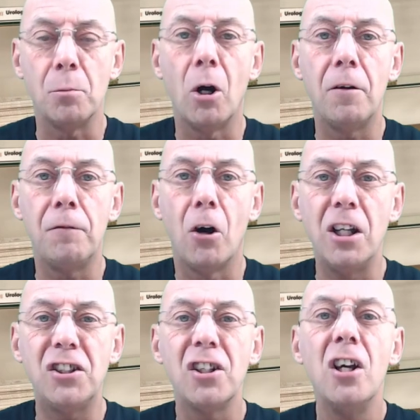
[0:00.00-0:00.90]
My
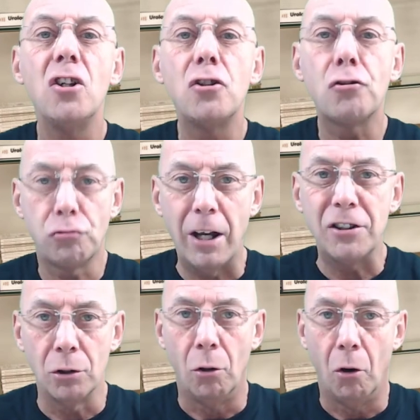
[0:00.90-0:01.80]
advice,
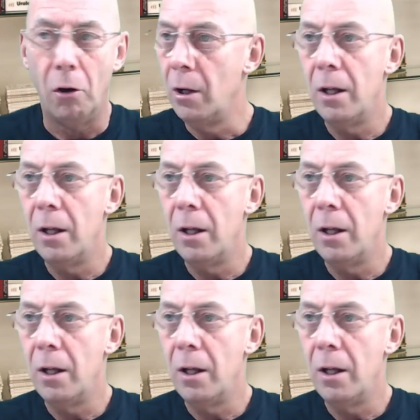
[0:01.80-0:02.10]
Trezor,